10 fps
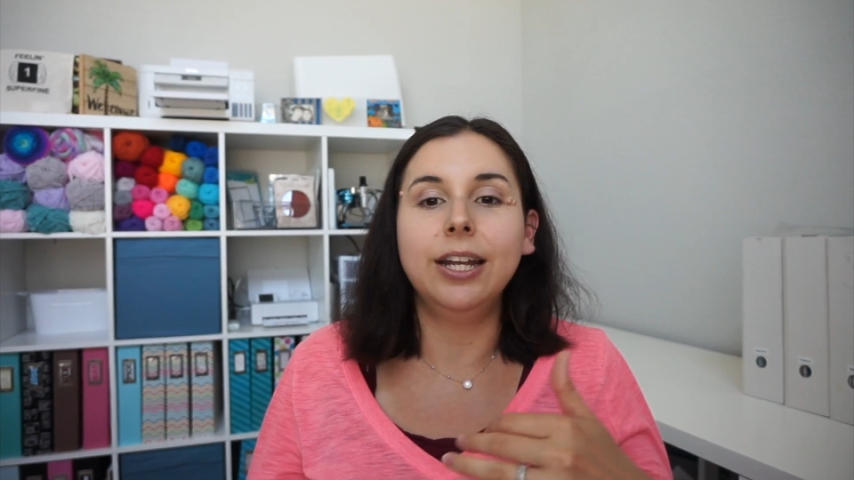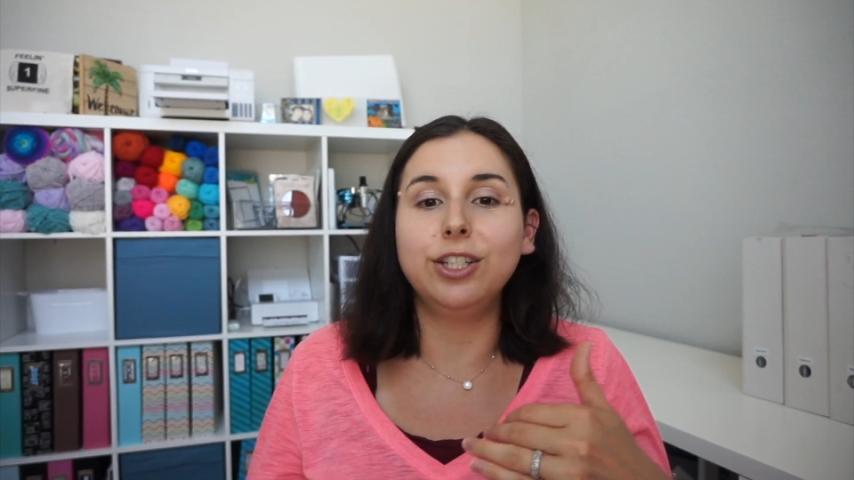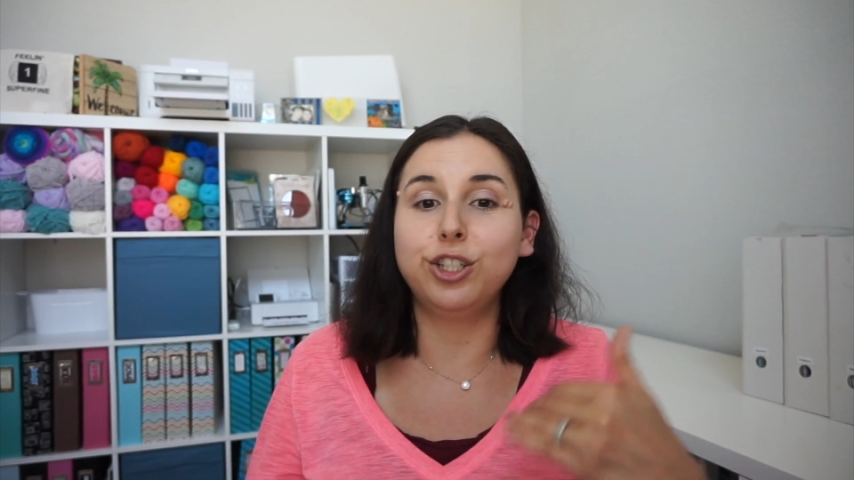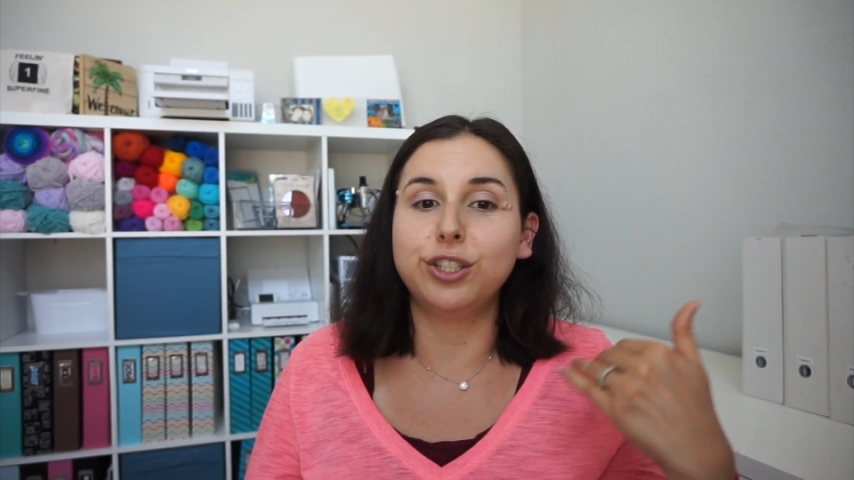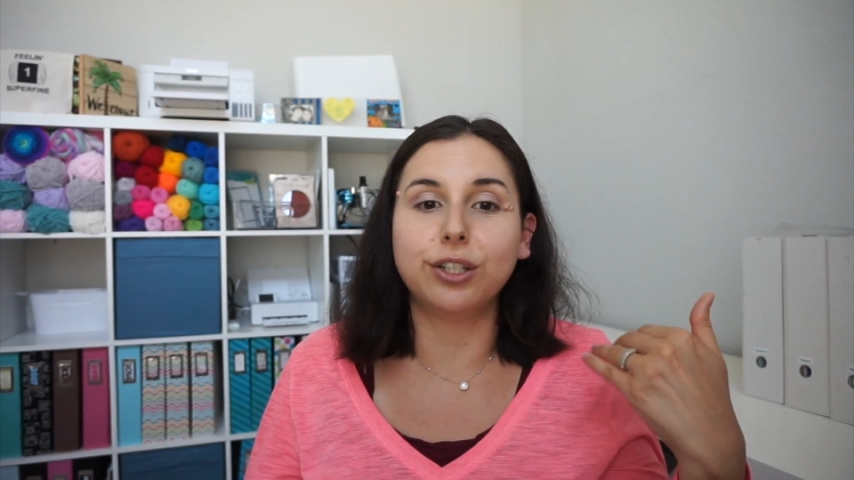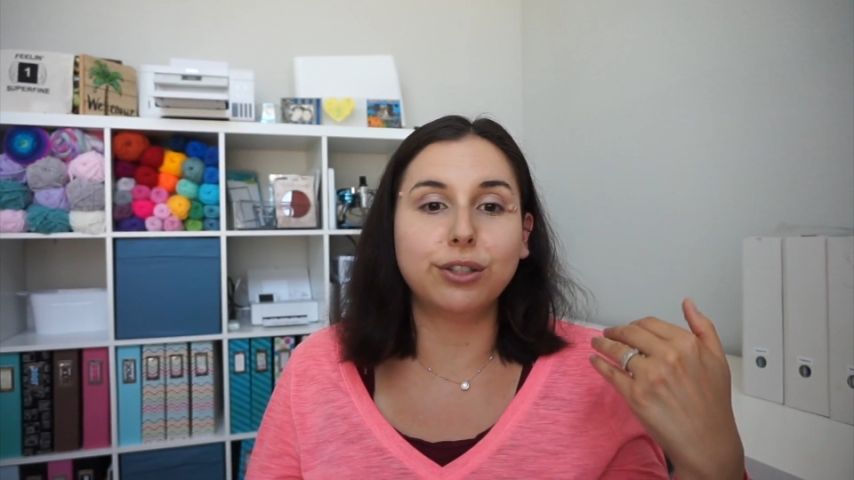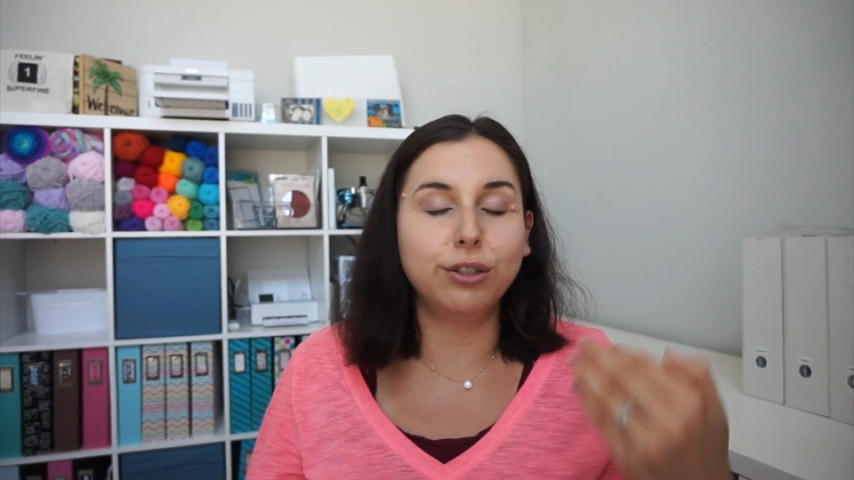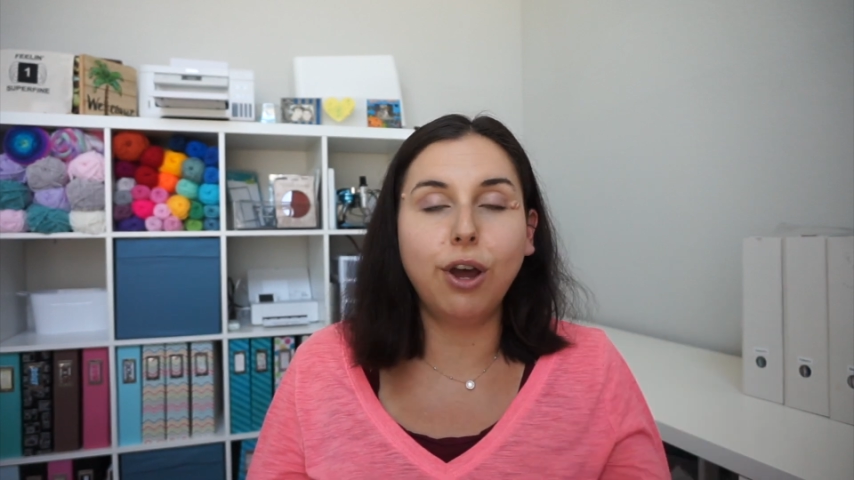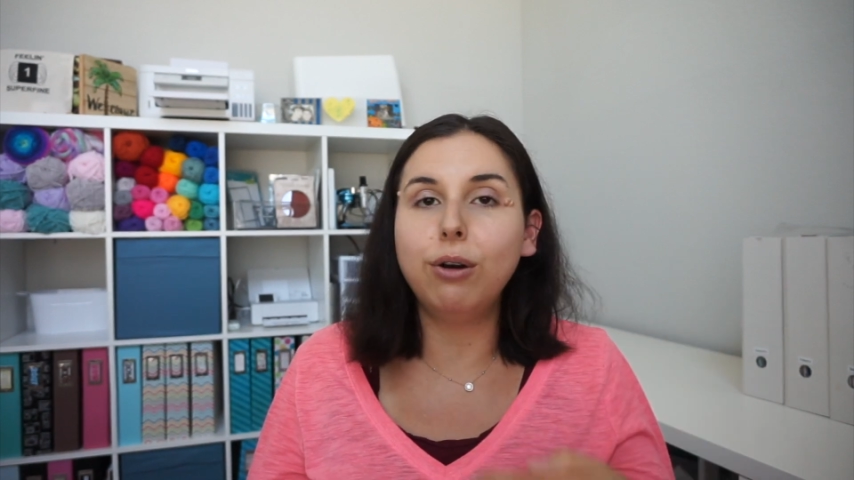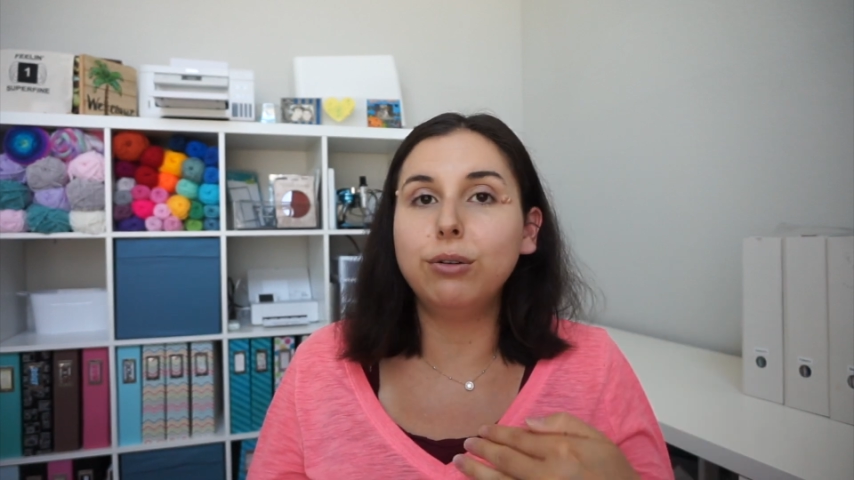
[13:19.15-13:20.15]
It's just a
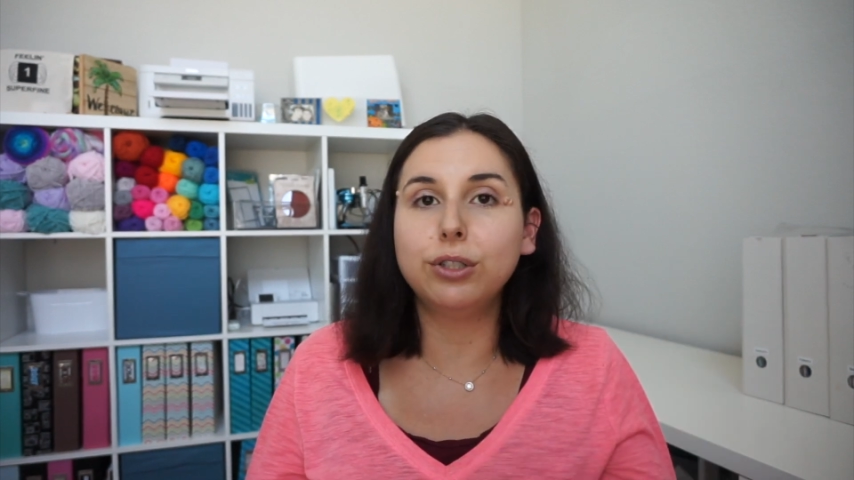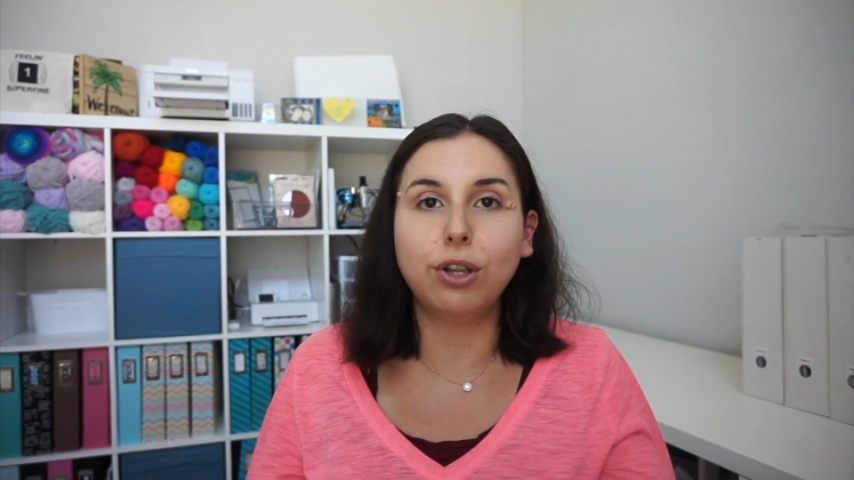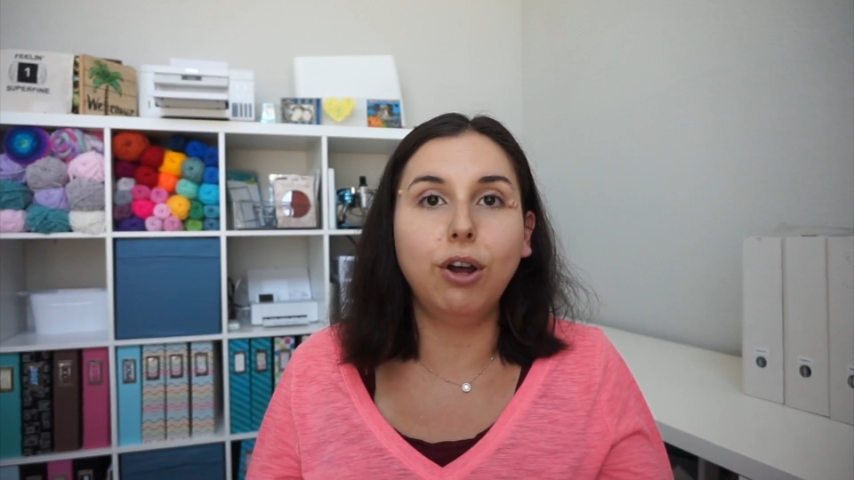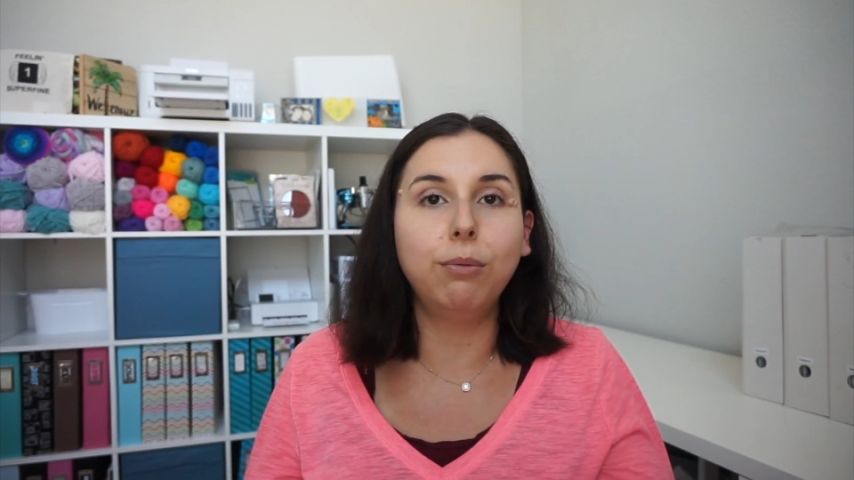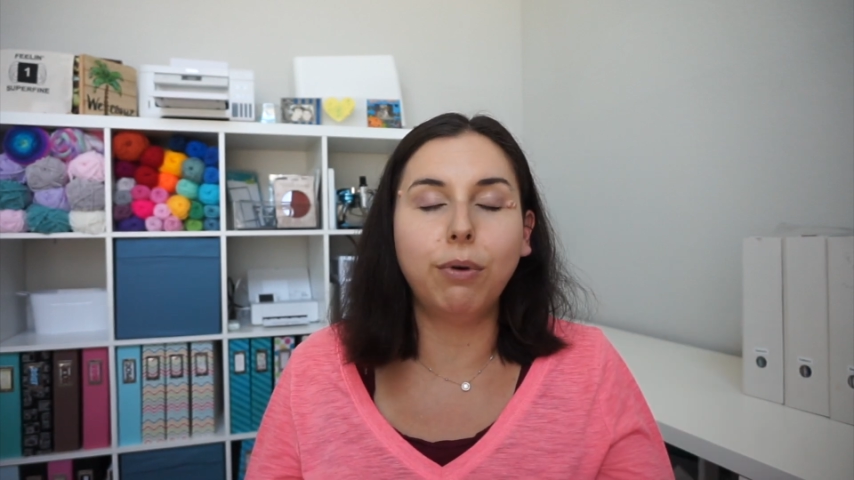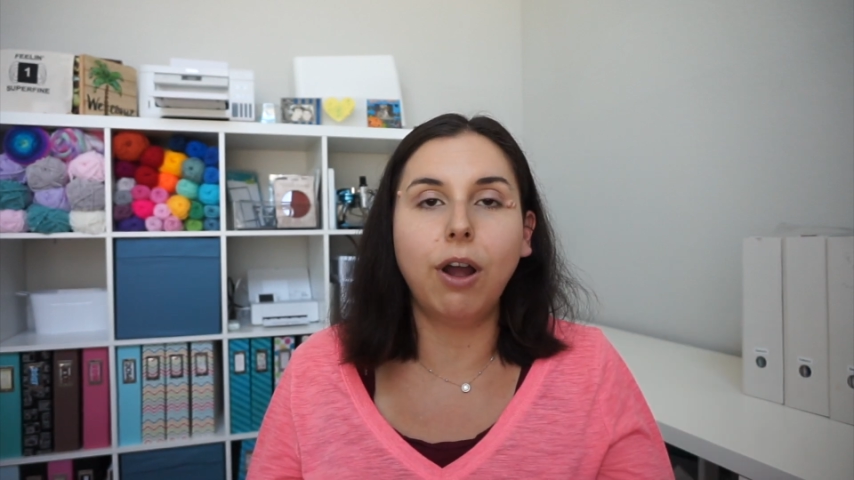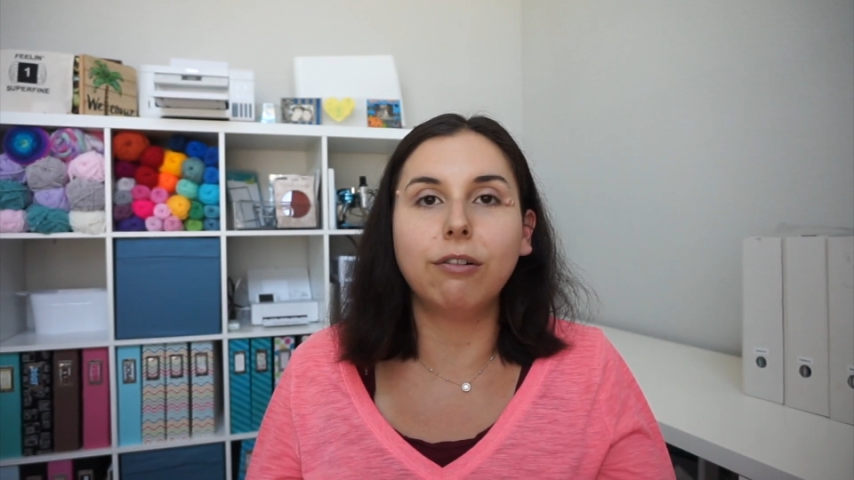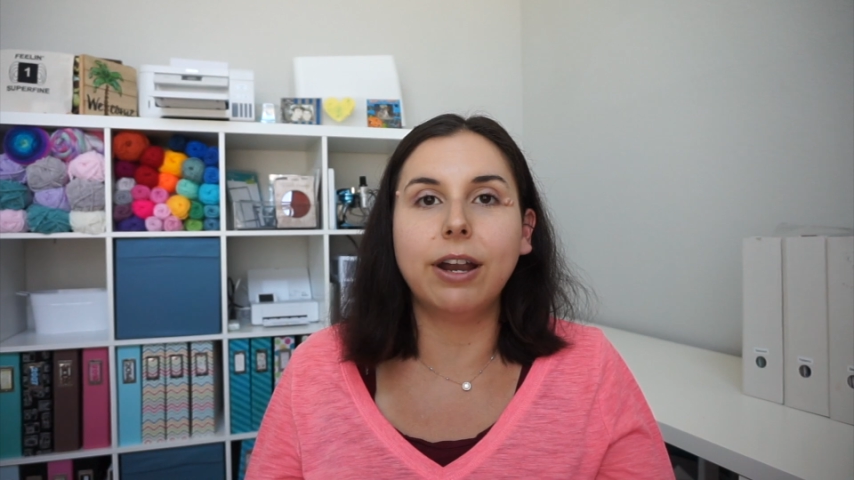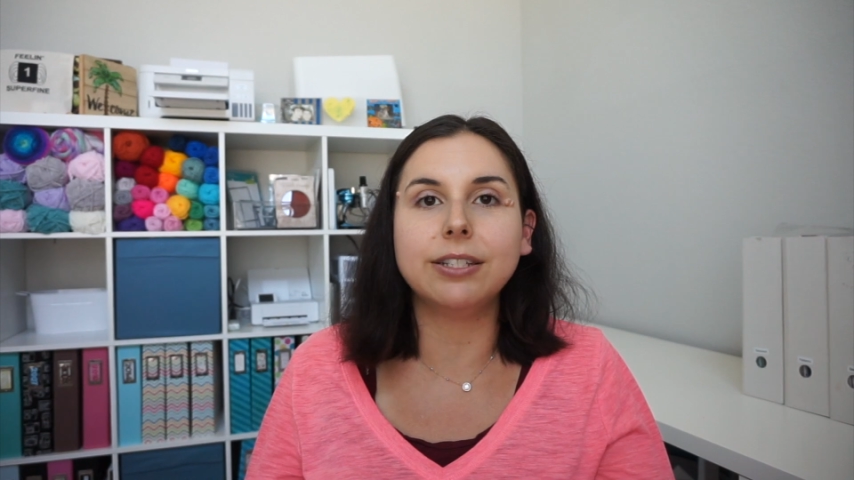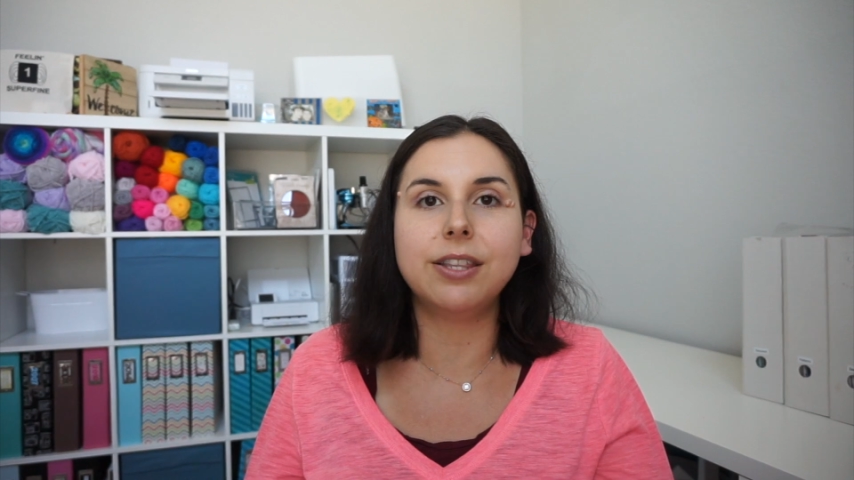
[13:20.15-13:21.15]
slow, slow
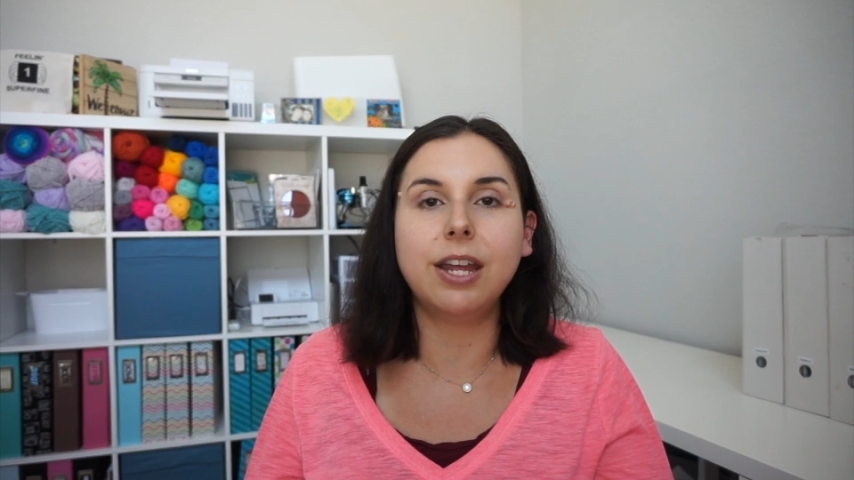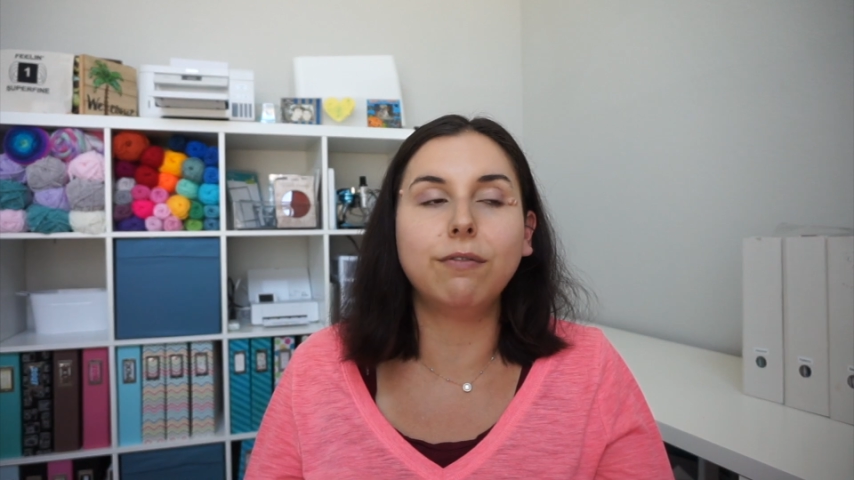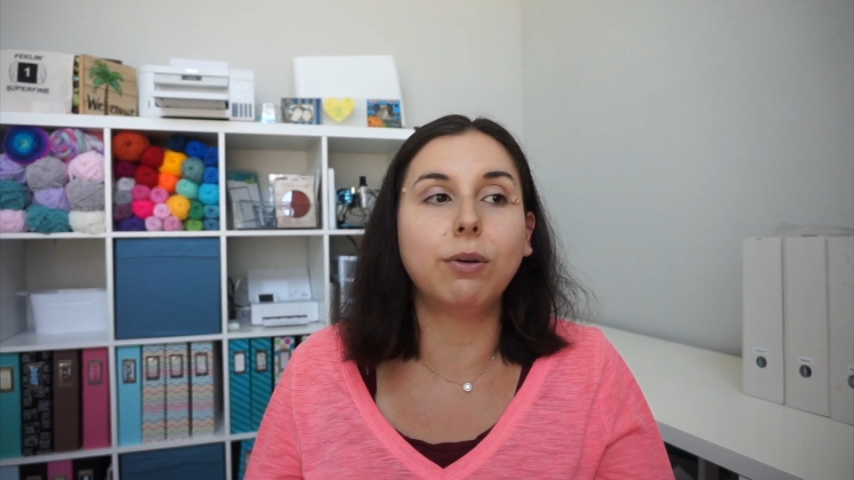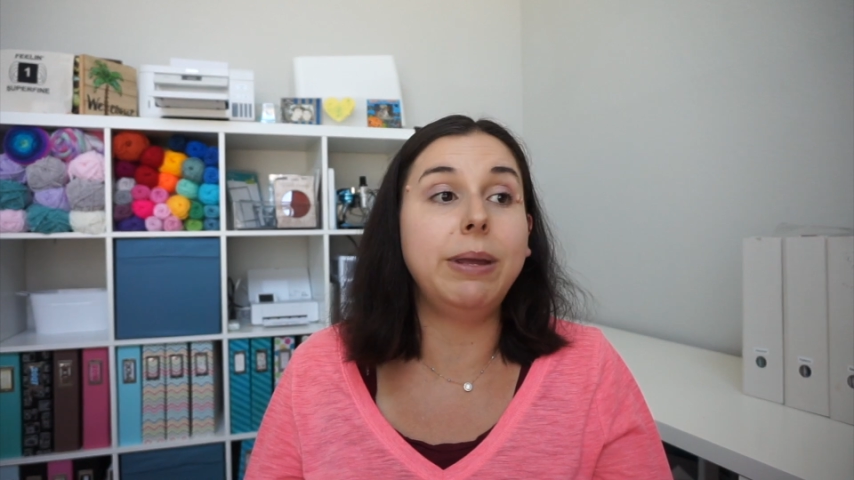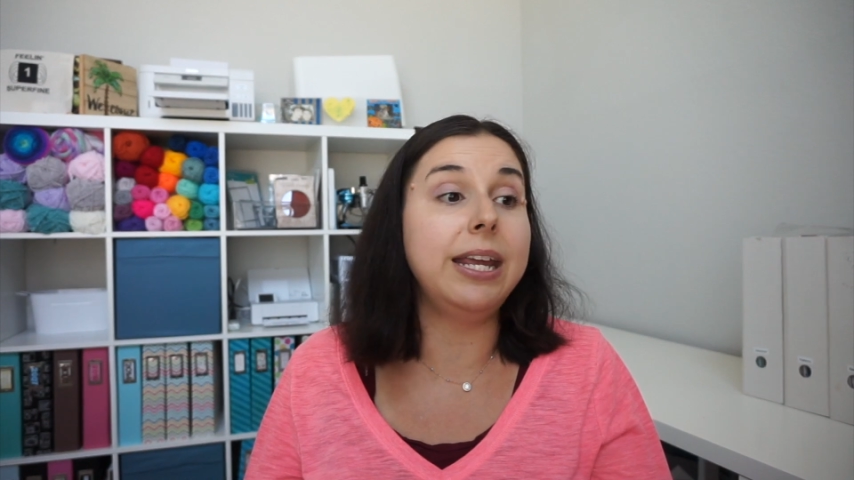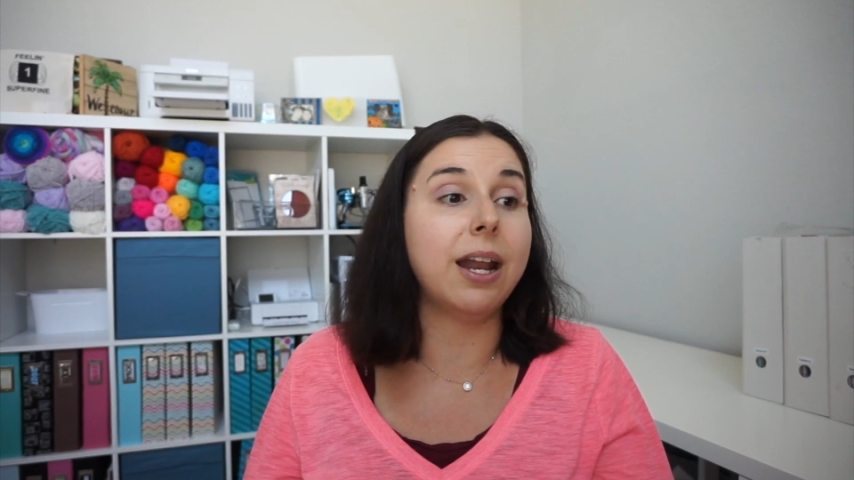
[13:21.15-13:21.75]
progress thing for me,